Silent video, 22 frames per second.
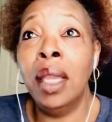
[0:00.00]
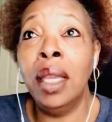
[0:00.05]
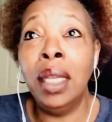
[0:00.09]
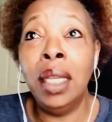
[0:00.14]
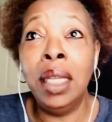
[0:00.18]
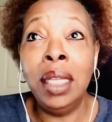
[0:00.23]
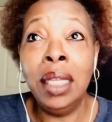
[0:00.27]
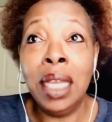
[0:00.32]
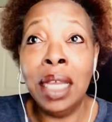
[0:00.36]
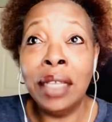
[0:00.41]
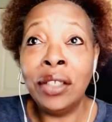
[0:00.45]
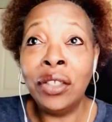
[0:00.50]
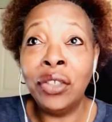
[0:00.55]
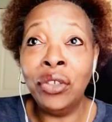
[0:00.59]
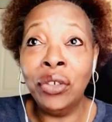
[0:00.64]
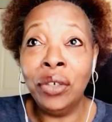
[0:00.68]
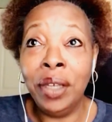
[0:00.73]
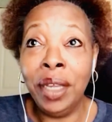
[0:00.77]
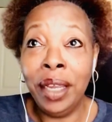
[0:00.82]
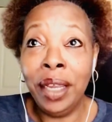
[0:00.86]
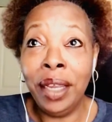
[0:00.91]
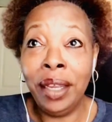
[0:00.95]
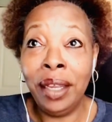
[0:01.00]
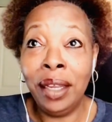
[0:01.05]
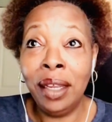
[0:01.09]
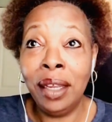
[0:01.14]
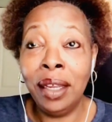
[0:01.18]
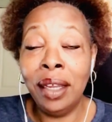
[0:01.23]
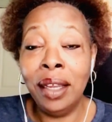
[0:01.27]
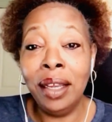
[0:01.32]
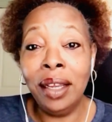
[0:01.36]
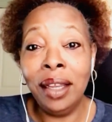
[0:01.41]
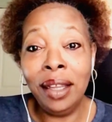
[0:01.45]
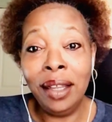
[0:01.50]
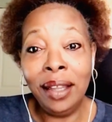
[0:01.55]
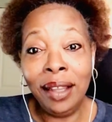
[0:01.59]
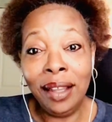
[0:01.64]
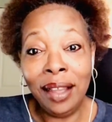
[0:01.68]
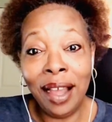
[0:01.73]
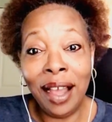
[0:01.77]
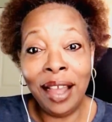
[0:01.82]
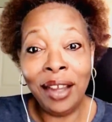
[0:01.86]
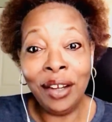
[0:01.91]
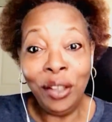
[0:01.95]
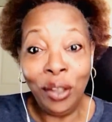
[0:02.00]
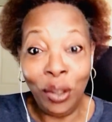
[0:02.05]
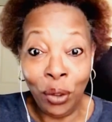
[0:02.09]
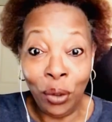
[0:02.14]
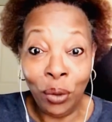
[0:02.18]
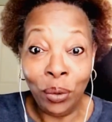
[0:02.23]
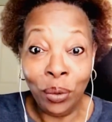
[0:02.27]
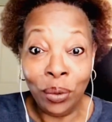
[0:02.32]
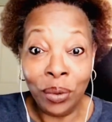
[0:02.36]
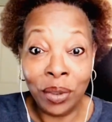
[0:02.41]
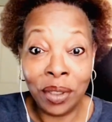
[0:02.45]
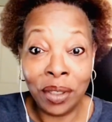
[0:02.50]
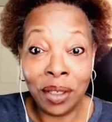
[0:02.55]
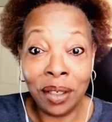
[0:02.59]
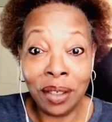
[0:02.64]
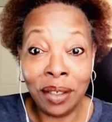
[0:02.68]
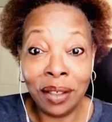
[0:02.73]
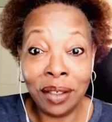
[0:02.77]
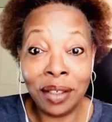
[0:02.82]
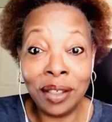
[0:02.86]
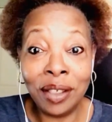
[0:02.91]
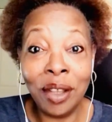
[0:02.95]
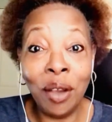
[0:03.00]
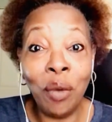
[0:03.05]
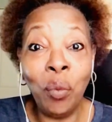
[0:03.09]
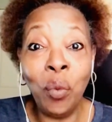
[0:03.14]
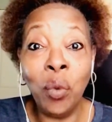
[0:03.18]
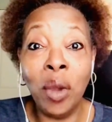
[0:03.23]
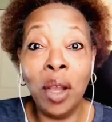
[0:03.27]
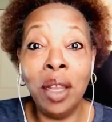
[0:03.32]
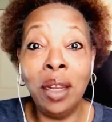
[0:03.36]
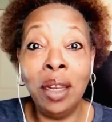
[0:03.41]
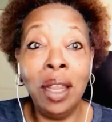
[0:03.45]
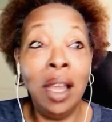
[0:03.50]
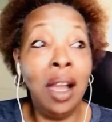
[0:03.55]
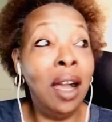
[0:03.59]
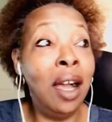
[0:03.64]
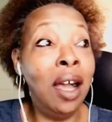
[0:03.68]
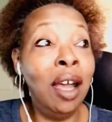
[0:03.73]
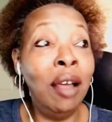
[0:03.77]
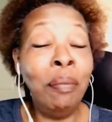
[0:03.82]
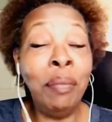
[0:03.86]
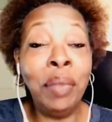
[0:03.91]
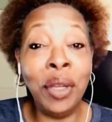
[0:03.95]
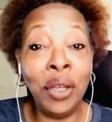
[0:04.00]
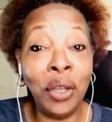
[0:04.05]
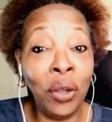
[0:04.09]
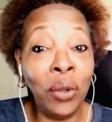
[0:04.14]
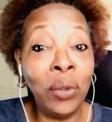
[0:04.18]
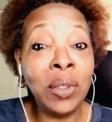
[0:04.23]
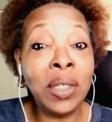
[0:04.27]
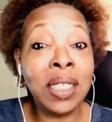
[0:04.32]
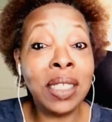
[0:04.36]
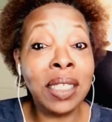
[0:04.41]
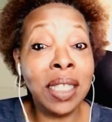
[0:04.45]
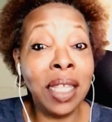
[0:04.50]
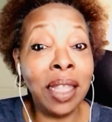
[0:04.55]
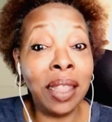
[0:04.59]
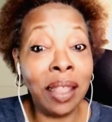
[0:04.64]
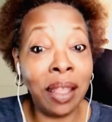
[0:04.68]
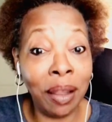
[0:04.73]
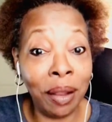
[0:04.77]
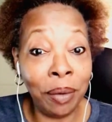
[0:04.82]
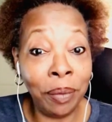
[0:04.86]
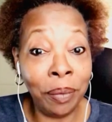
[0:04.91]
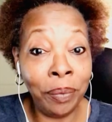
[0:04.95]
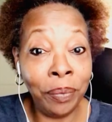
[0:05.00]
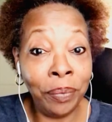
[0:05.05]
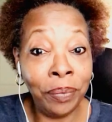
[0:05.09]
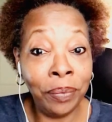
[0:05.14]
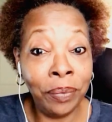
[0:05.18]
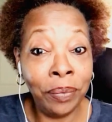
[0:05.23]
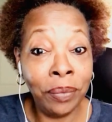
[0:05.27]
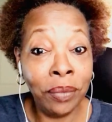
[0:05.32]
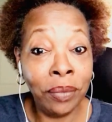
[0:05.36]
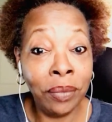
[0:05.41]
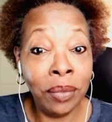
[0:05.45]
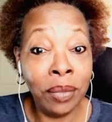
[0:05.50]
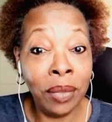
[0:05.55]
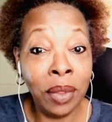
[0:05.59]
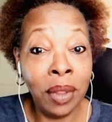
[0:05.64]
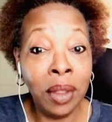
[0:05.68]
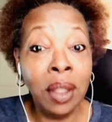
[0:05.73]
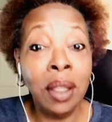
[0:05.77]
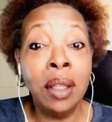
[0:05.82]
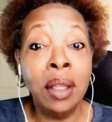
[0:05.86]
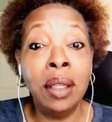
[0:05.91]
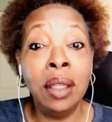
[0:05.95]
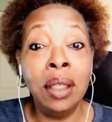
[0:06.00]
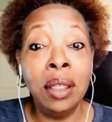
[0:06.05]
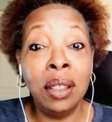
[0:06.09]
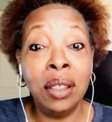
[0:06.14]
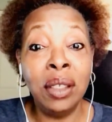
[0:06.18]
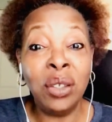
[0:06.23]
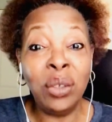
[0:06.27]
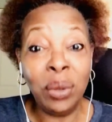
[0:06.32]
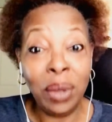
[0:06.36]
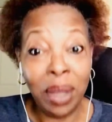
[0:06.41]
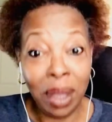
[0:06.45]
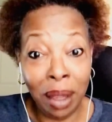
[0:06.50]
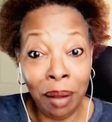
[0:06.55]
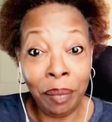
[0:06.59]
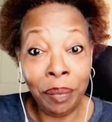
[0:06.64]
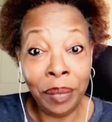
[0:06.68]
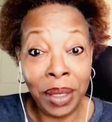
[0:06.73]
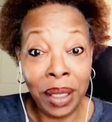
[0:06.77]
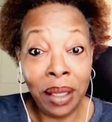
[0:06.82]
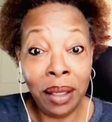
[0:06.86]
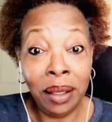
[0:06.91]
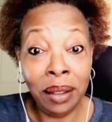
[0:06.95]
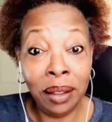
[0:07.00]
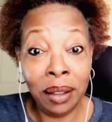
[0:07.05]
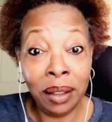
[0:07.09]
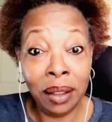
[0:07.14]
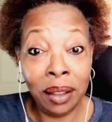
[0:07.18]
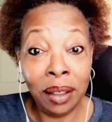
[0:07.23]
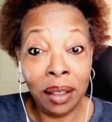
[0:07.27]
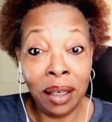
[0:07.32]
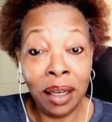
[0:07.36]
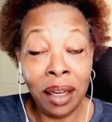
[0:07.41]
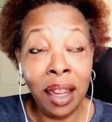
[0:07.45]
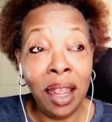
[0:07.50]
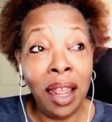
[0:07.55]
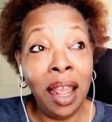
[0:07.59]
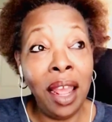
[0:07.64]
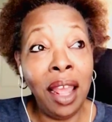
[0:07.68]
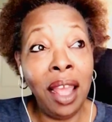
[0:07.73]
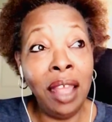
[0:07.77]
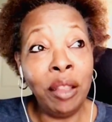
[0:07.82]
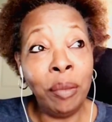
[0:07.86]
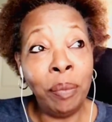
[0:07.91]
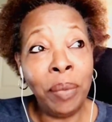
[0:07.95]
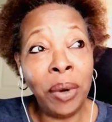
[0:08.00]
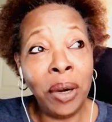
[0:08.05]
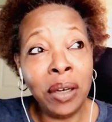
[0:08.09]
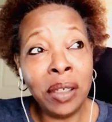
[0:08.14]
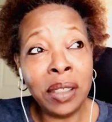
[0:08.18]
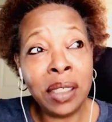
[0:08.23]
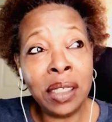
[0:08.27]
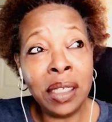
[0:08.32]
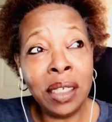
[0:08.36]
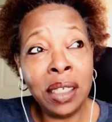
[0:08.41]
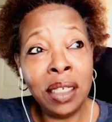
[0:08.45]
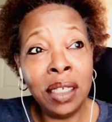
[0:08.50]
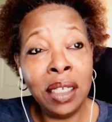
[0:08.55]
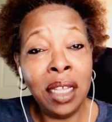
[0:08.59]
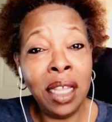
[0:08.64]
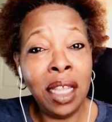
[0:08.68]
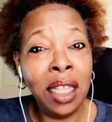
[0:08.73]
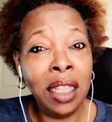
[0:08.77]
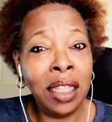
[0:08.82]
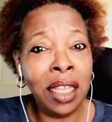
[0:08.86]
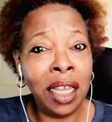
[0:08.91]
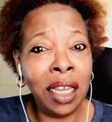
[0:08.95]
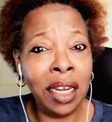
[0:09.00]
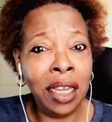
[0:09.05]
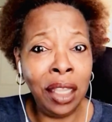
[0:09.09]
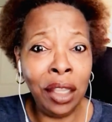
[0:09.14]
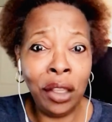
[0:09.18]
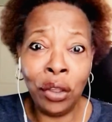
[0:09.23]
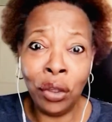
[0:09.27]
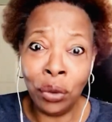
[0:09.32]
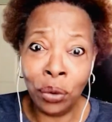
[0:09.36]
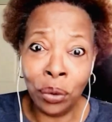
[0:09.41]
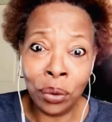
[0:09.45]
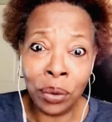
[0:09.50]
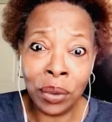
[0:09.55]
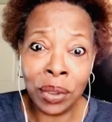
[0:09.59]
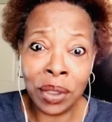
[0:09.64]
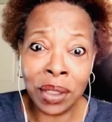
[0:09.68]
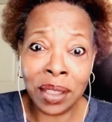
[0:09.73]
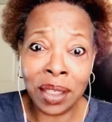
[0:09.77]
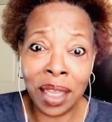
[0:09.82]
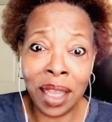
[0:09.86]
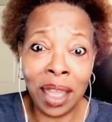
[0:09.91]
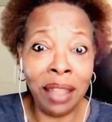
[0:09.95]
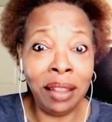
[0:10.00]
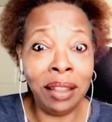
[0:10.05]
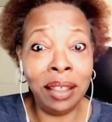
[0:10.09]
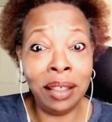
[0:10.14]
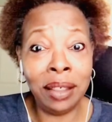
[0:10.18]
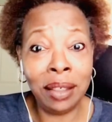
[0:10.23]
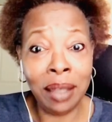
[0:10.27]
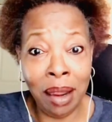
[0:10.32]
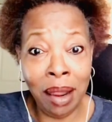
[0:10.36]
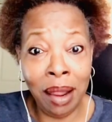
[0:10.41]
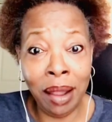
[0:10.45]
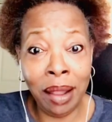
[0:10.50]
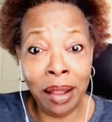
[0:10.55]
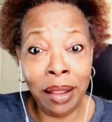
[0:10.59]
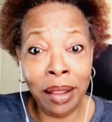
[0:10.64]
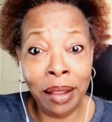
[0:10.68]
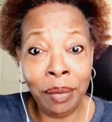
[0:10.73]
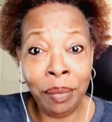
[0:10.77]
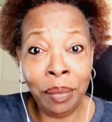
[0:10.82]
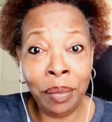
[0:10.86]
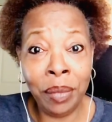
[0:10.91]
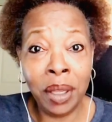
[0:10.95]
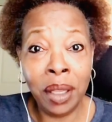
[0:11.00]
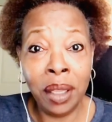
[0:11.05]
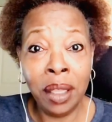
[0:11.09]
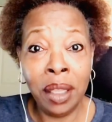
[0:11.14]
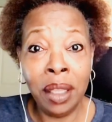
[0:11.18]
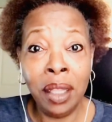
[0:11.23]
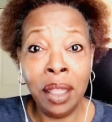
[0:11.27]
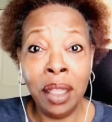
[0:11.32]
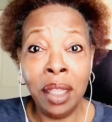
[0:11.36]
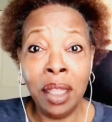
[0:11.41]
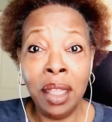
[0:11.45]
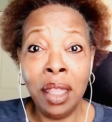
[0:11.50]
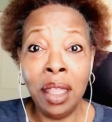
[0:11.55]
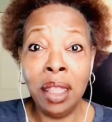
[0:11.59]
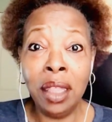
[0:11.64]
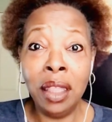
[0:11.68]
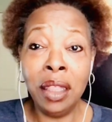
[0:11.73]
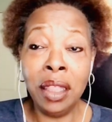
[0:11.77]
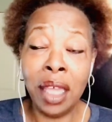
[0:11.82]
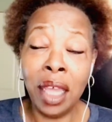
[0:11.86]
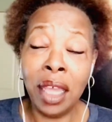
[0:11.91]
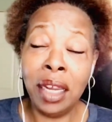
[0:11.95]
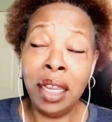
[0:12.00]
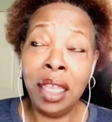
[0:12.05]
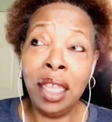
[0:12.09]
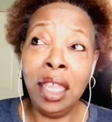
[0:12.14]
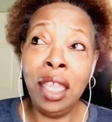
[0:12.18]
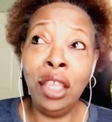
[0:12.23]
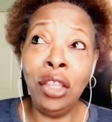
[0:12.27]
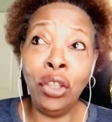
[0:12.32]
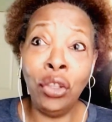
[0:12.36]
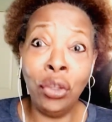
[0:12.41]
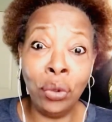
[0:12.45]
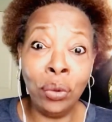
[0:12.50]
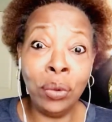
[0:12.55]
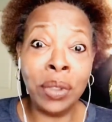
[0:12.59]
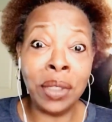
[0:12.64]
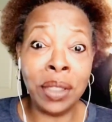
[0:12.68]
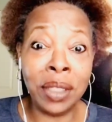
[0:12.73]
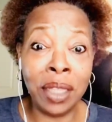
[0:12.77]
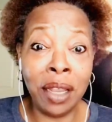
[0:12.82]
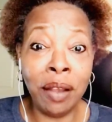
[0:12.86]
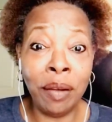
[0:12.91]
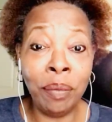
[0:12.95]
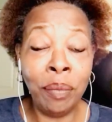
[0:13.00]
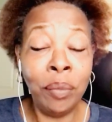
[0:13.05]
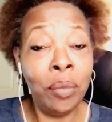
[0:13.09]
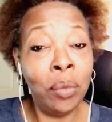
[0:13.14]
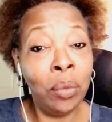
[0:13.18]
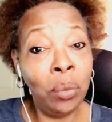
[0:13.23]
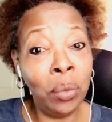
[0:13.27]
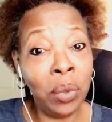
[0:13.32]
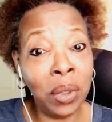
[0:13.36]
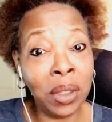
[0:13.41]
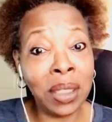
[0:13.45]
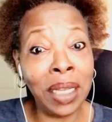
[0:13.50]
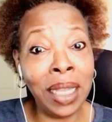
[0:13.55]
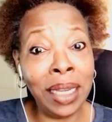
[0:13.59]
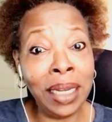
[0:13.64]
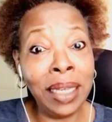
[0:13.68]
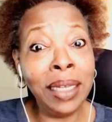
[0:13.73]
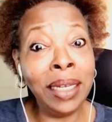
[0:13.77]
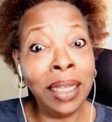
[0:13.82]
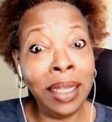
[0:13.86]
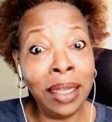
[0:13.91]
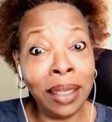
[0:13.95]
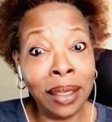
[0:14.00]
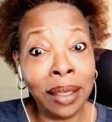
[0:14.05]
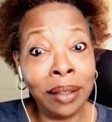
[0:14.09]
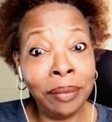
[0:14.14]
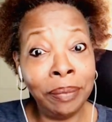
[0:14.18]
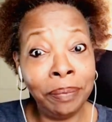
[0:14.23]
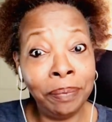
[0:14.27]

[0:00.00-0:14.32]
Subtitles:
Yesterday, God used someone unbeknownst to them to help me. And the person that he used at the time that he used them was Lady Nika.